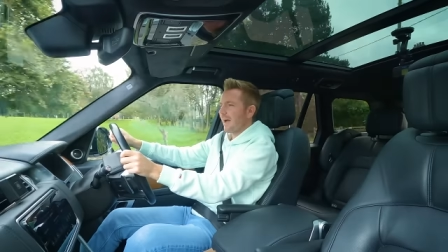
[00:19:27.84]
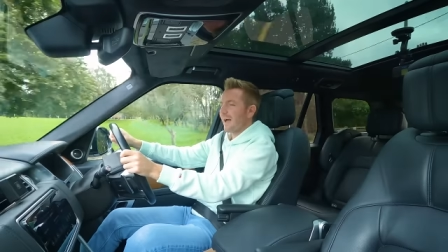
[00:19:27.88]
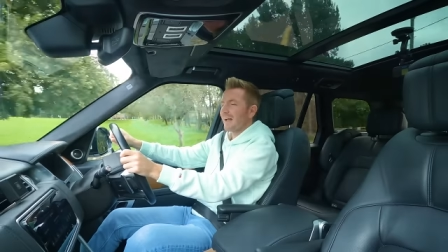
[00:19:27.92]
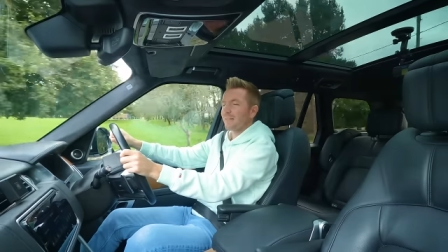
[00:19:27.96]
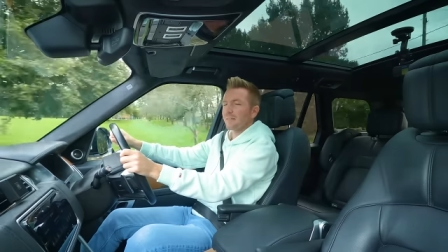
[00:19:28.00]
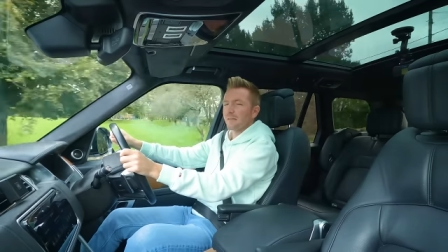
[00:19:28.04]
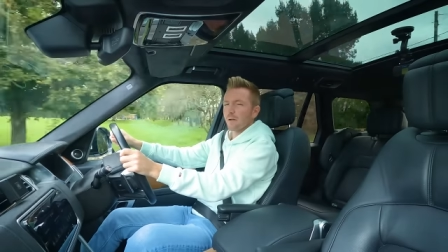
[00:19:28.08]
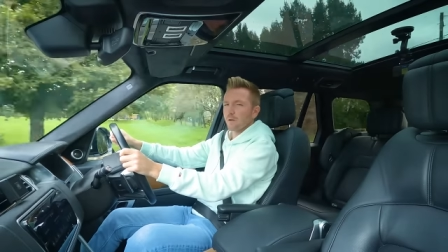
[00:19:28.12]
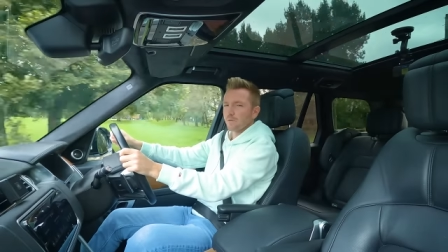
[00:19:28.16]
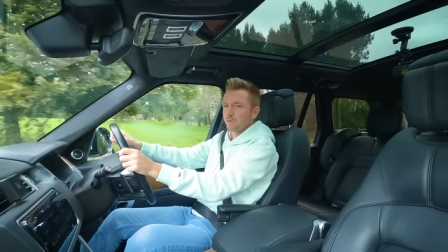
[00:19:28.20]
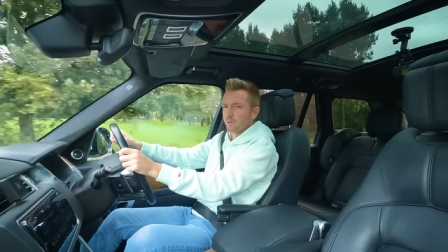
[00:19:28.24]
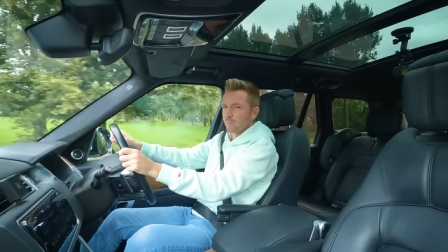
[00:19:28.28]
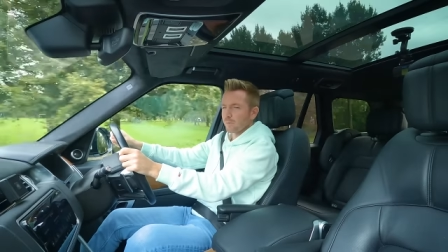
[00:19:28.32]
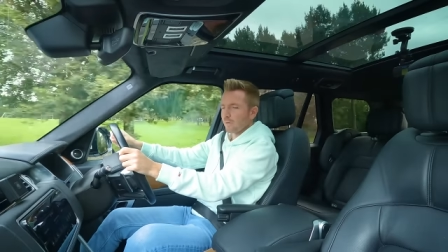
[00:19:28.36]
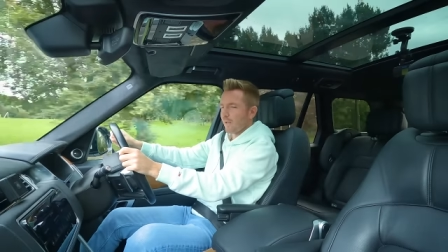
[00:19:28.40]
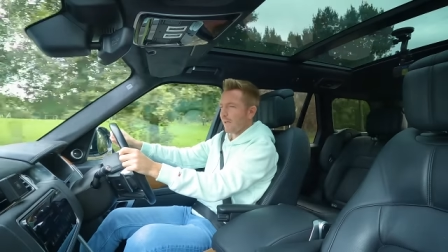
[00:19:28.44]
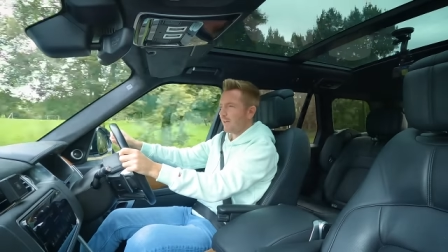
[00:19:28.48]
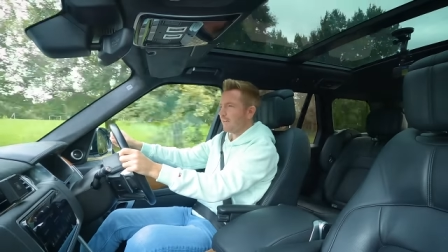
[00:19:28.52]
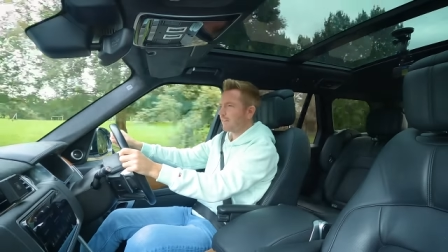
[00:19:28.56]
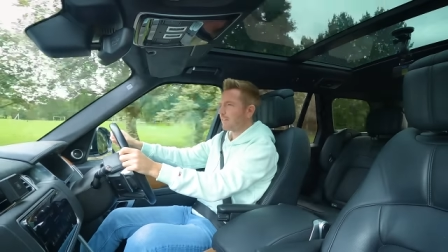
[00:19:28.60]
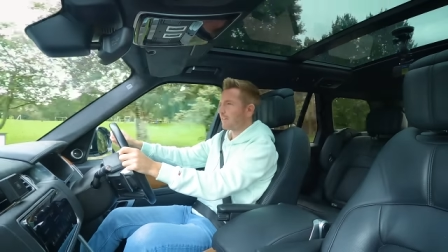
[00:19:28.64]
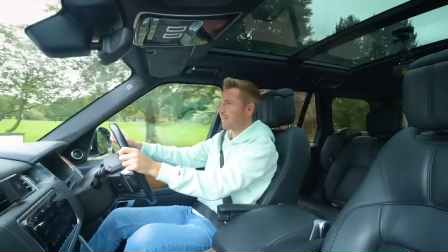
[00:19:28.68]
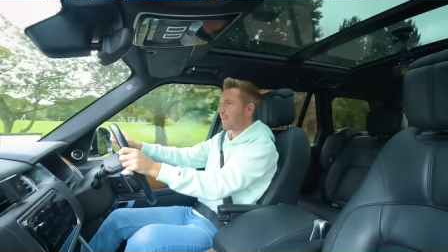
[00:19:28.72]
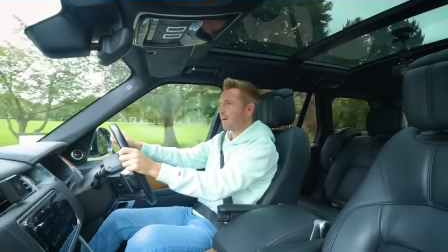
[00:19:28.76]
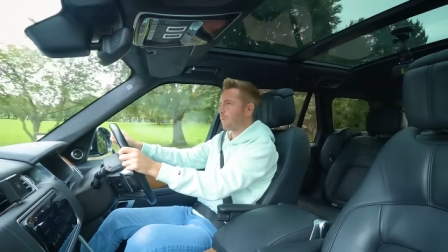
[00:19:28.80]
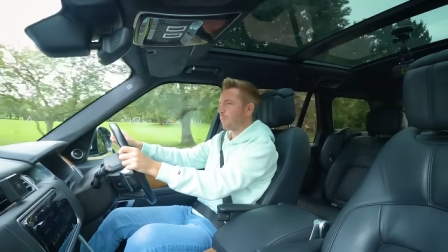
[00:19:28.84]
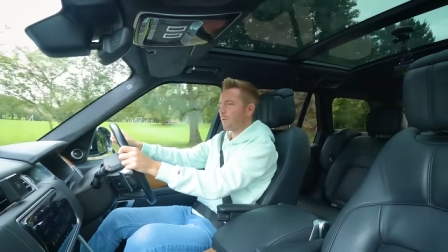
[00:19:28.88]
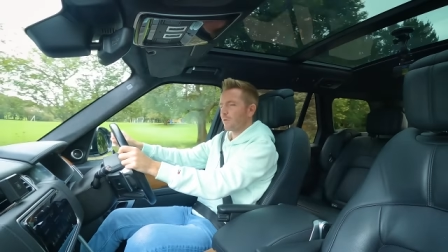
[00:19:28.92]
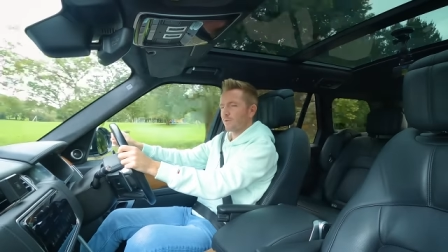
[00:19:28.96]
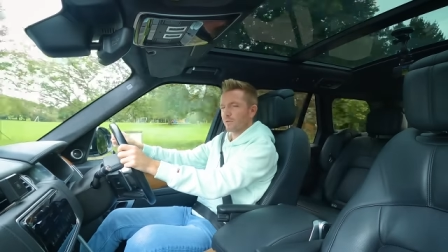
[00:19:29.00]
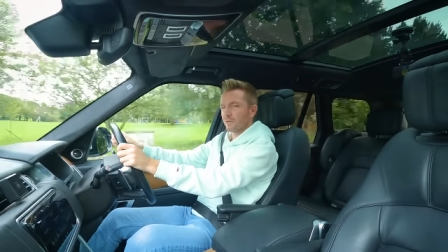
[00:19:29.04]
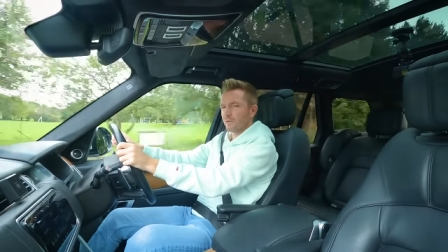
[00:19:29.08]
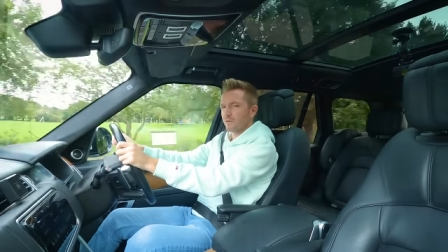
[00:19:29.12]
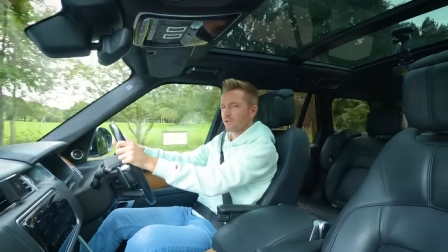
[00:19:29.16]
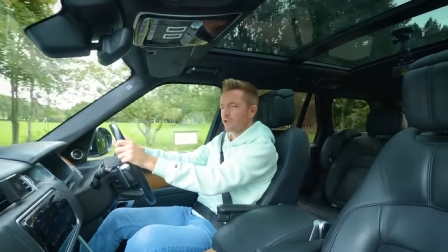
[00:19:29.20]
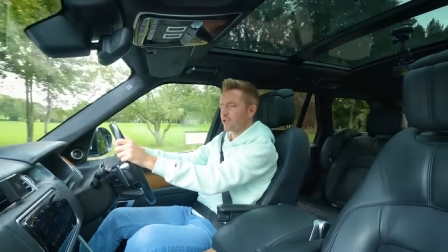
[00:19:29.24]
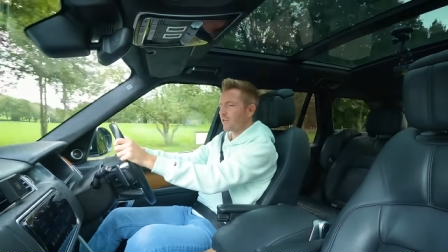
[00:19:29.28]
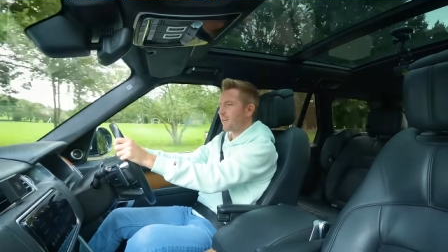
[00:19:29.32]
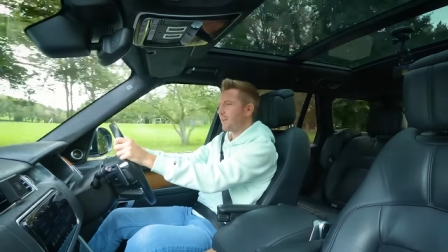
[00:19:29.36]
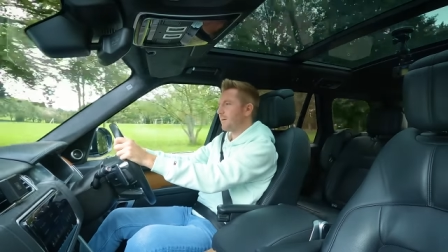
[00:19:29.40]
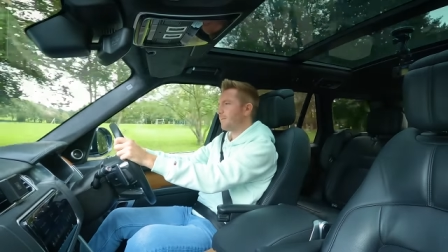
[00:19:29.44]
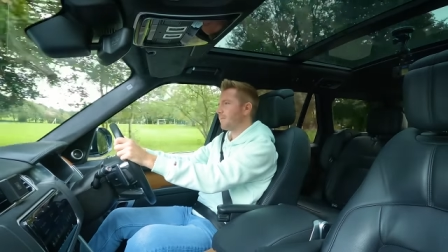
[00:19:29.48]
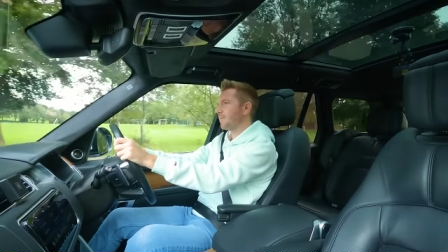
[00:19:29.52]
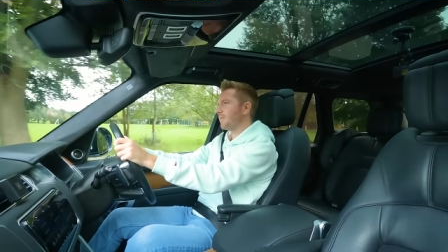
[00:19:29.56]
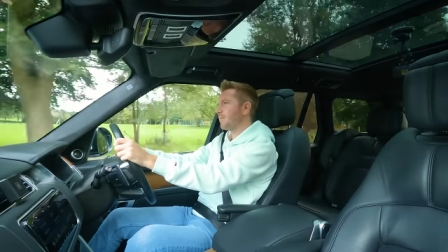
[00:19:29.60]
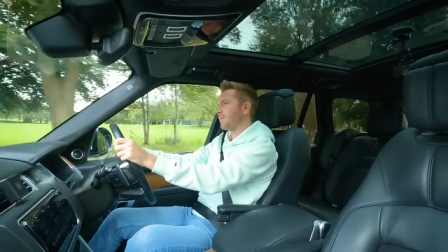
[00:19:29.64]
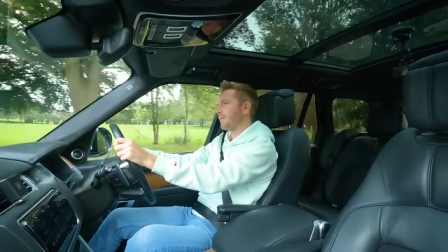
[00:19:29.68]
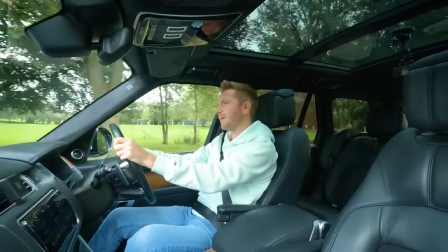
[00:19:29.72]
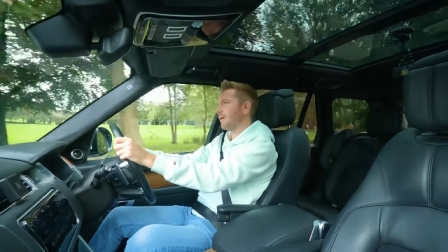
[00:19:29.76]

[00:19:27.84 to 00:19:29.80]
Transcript: I had those replaced and that wasn't cheap.